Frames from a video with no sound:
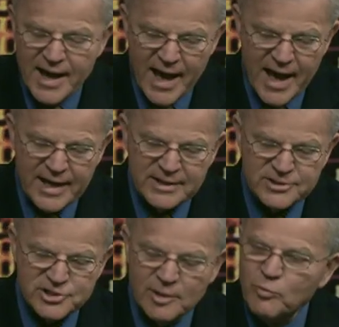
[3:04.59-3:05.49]
And
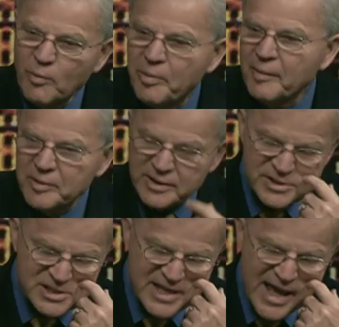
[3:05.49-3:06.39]
some
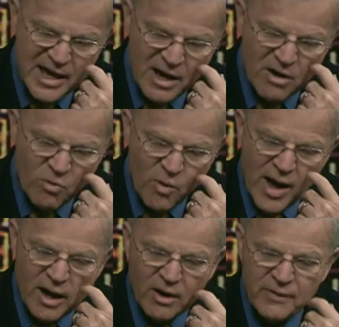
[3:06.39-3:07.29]
Republicans say,
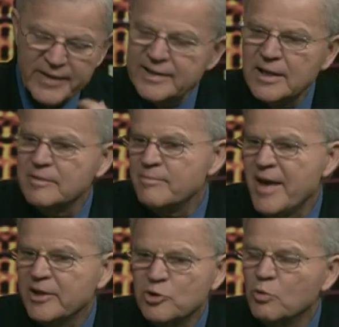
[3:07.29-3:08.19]
well, that doesn't
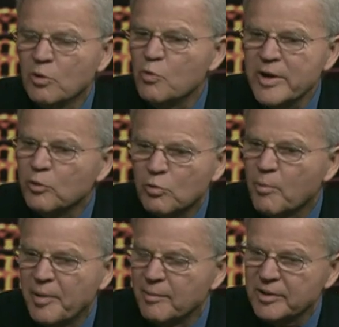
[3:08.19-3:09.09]
make you a real
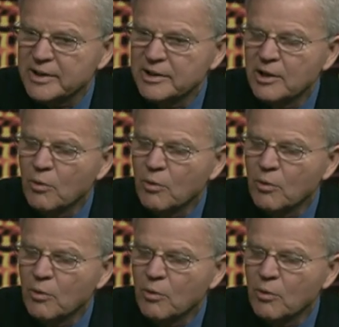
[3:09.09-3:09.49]
Republican.